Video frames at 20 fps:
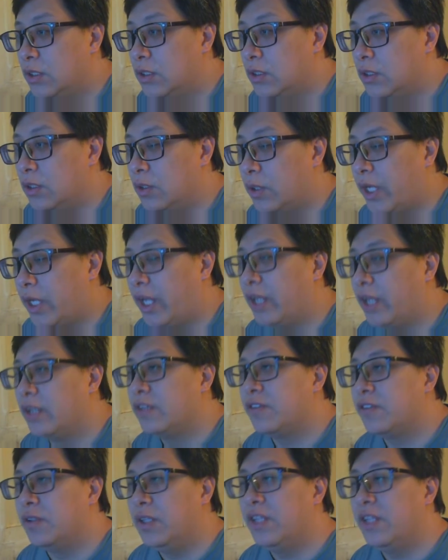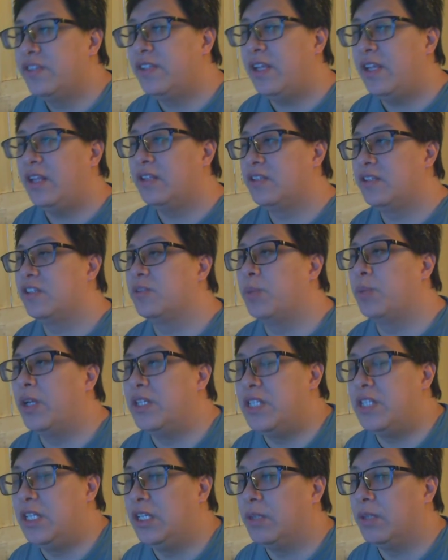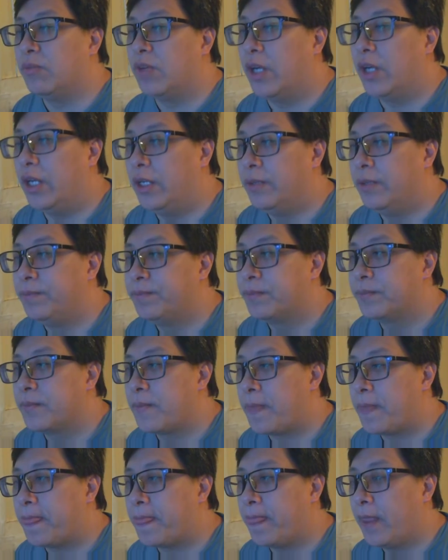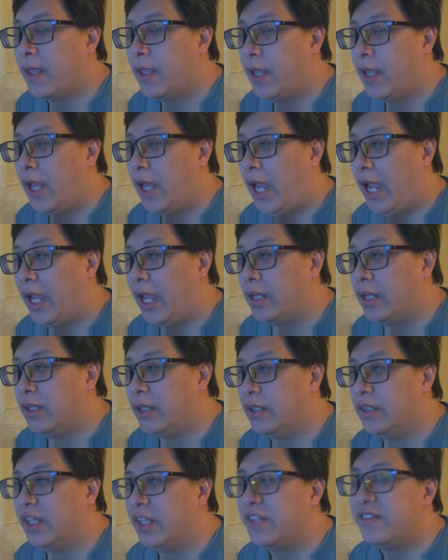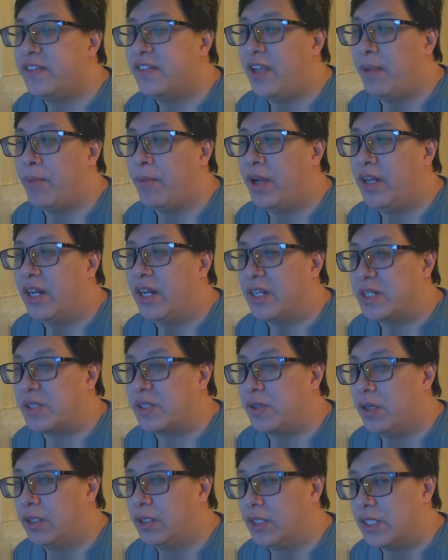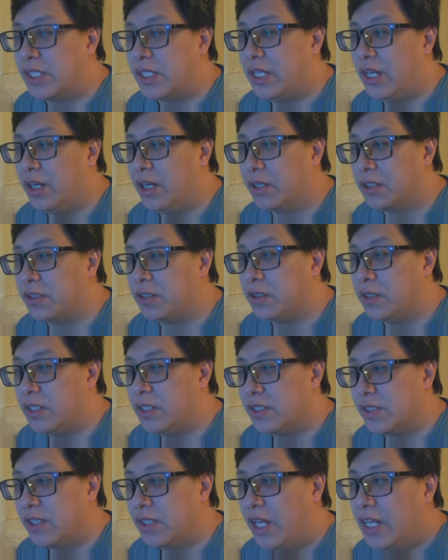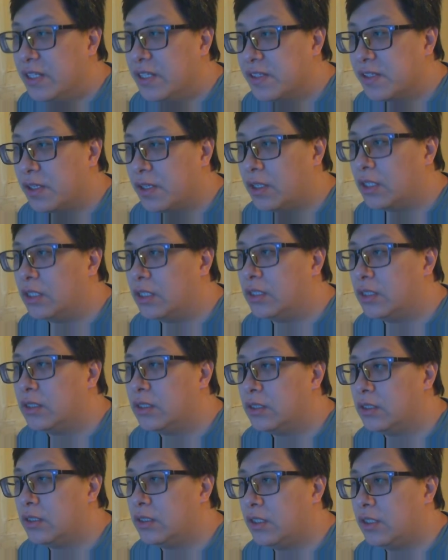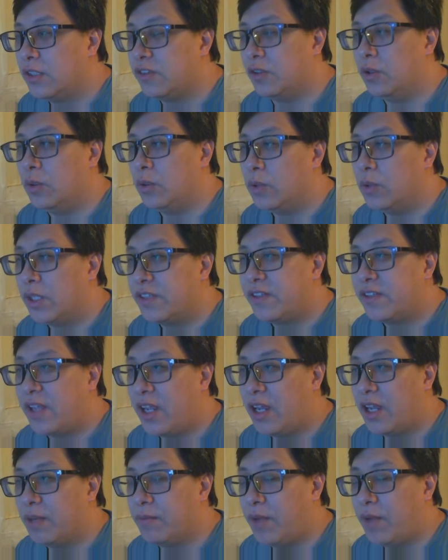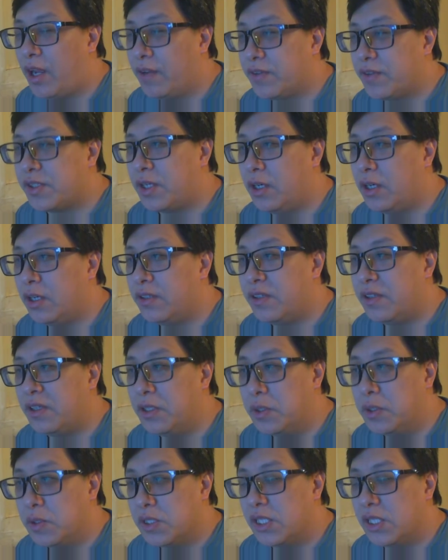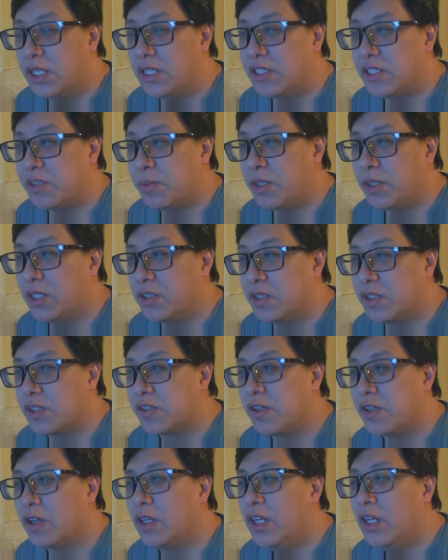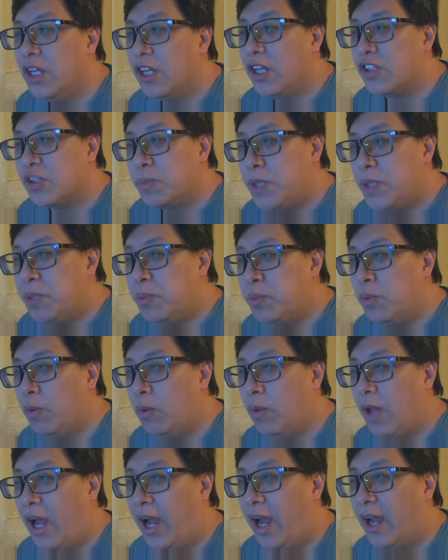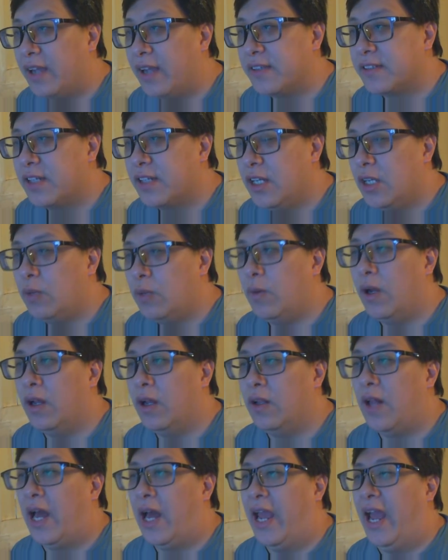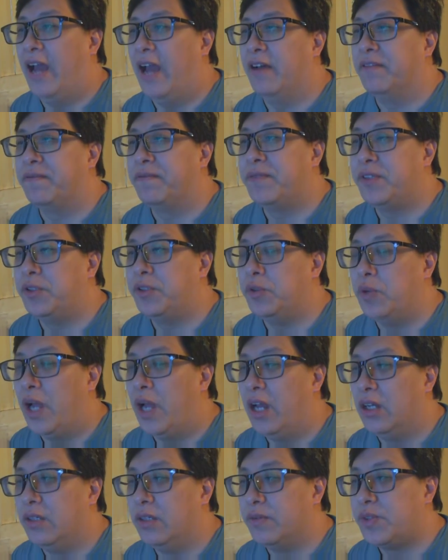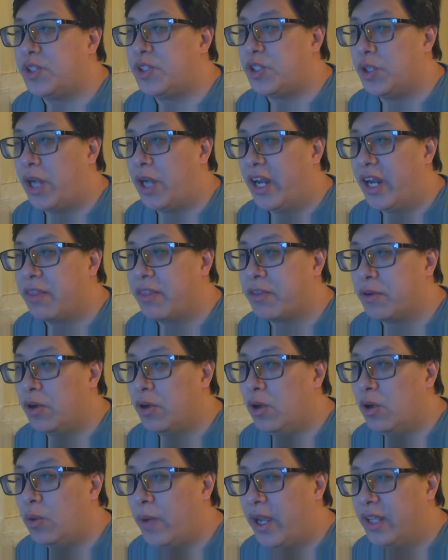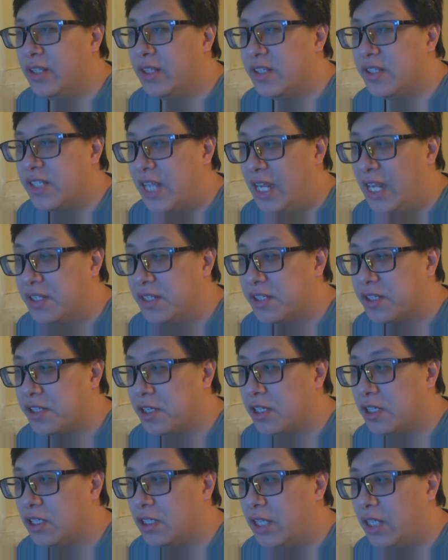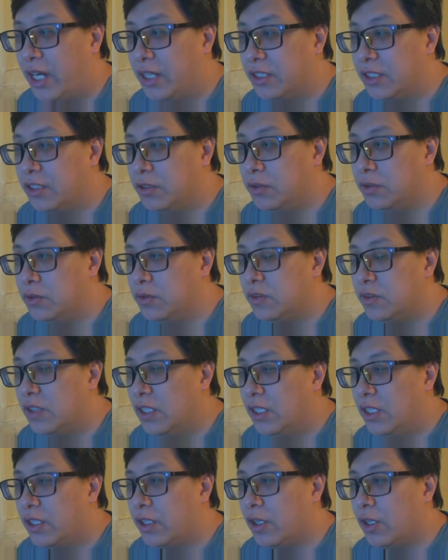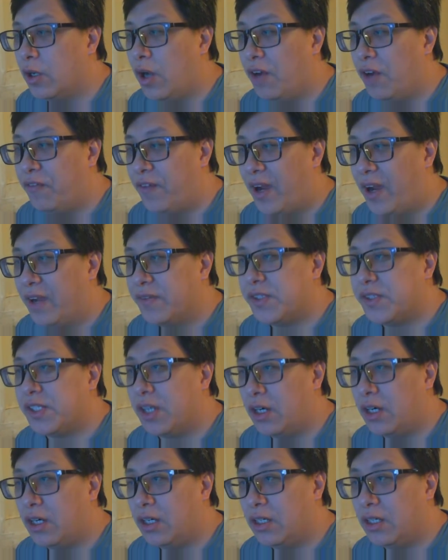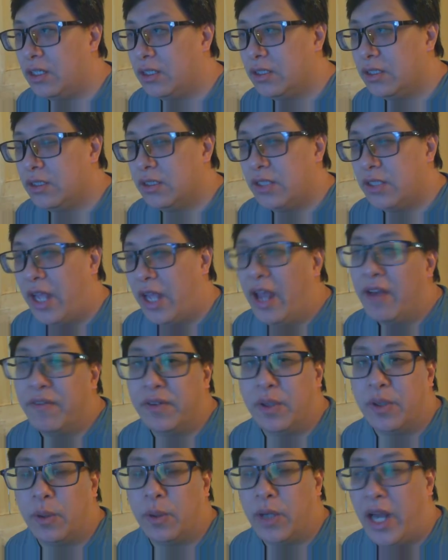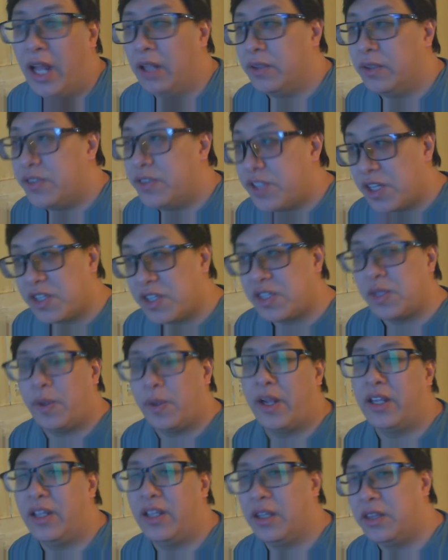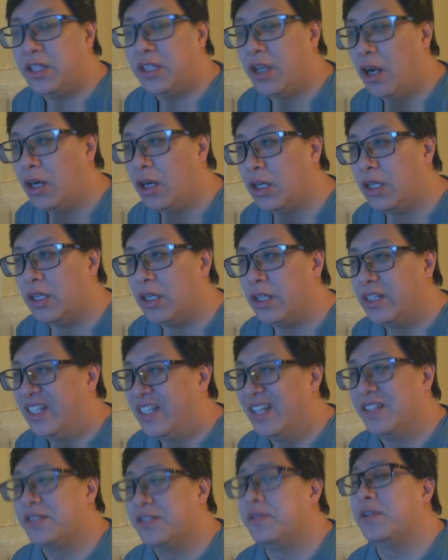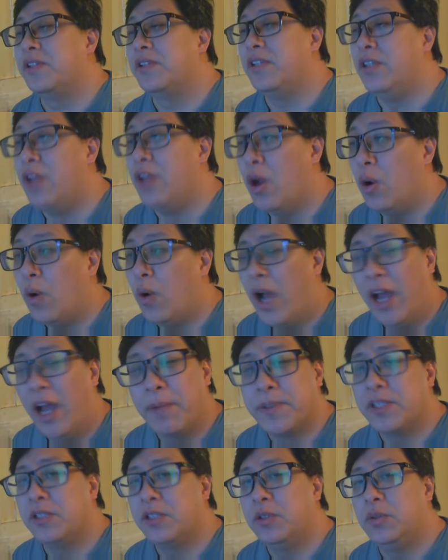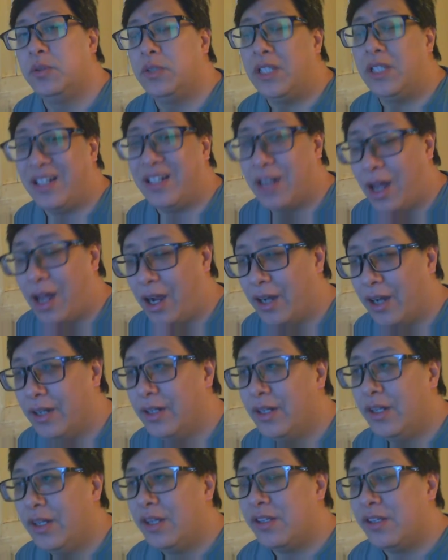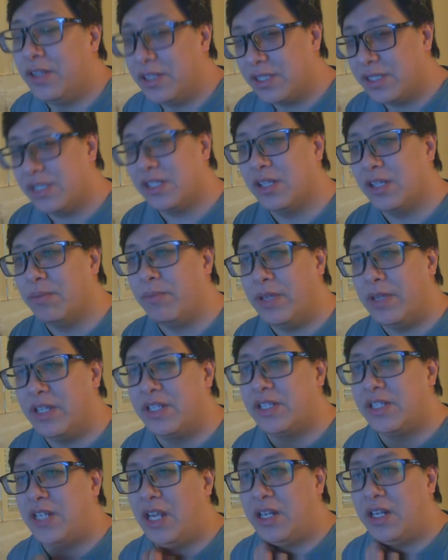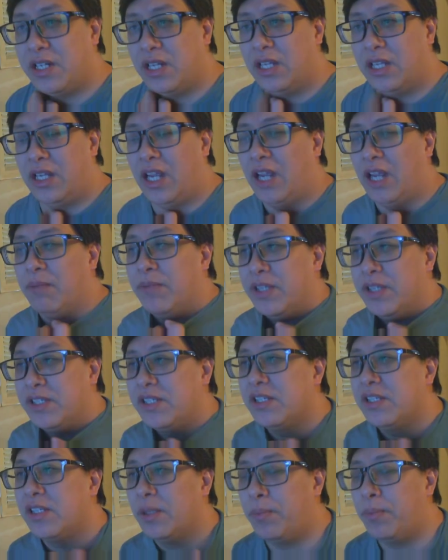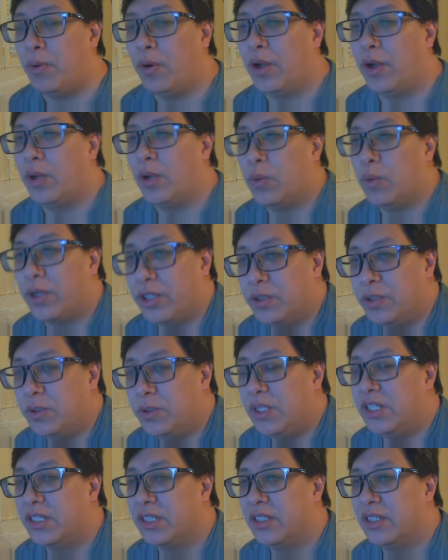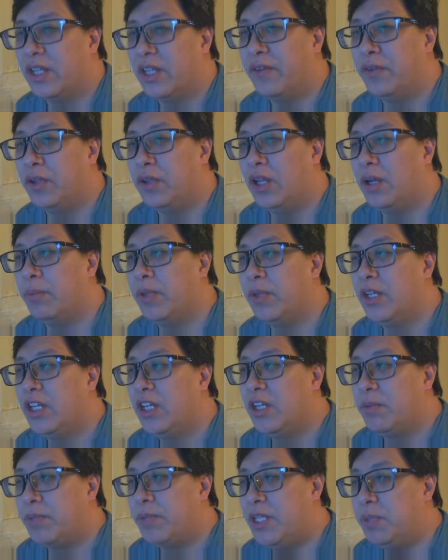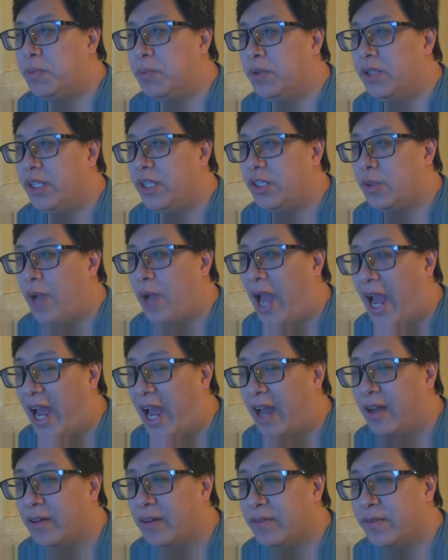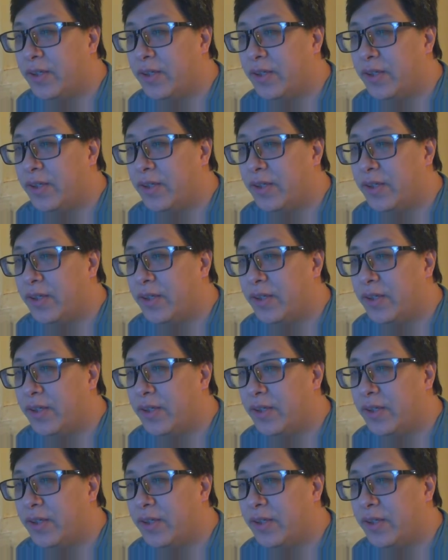Okay, so let's say this is my team, right? And let's say my next strongest character is an 8-star. So let's say I've started to use this because it's strong. So people will ask, well, I have 2 elves. Should I throw away this 8-star and use, a 5-star heaven or hell just so I can get the aura? And the answer is no, absolutely not. This is the mid stage of the game. This is the point where you need to level up people that you have.